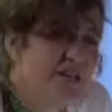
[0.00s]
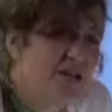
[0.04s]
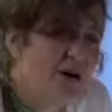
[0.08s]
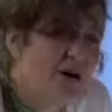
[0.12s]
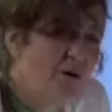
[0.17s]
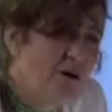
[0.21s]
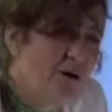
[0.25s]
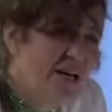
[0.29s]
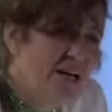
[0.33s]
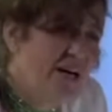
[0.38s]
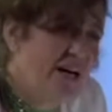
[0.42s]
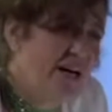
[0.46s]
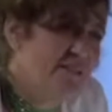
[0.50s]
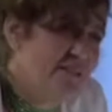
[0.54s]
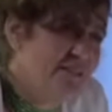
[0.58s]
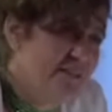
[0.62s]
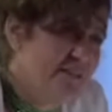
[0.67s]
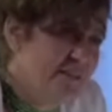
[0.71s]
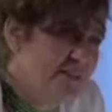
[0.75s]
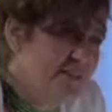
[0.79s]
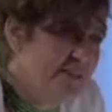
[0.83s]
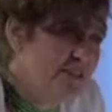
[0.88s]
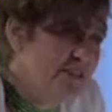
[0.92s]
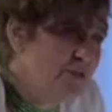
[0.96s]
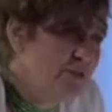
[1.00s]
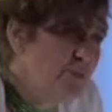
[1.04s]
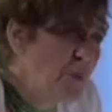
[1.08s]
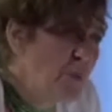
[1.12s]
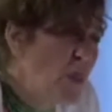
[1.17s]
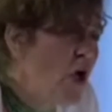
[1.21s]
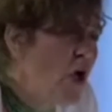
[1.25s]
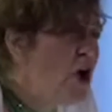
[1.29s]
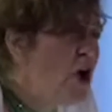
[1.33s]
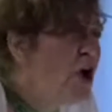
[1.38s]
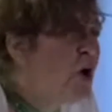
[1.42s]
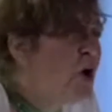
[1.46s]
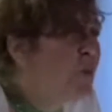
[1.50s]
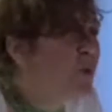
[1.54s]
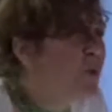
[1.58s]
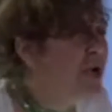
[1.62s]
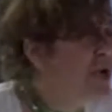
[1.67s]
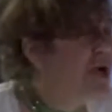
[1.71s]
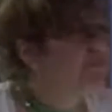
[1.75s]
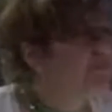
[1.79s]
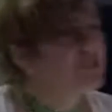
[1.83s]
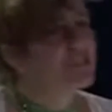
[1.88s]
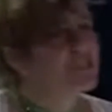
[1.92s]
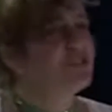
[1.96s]
you how I got there.
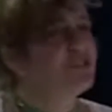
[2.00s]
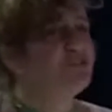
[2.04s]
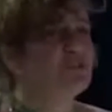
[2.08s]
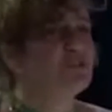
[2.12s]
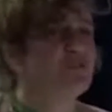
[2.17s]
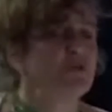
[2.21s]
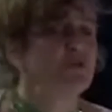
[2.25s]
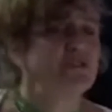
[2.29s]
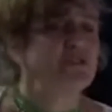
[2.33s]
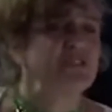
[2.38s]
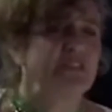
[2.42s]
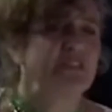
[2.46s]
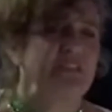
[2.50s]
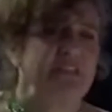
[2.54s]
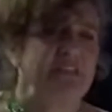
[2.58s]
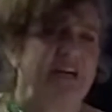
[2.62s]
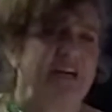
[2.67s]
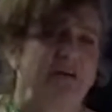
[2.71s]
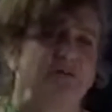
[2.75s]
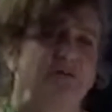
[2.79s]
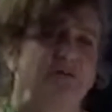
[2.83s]
When I was in university, I